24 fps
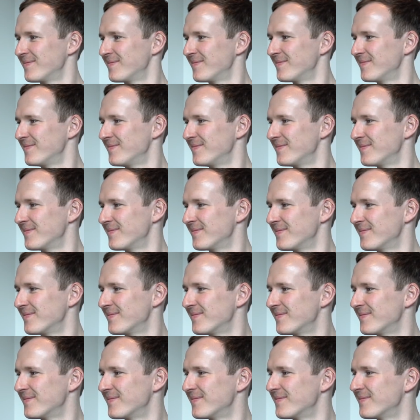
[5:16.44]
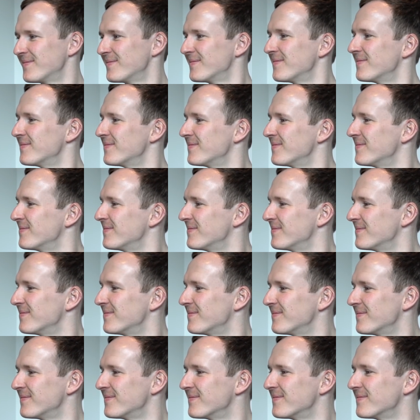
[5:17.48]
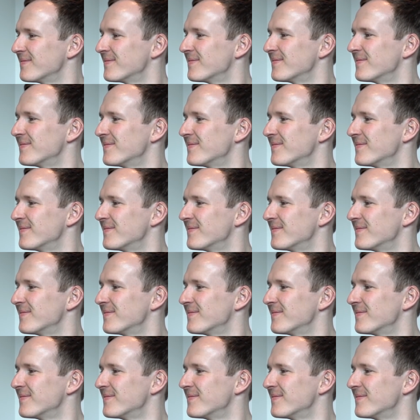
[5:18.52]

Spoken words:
[no speech]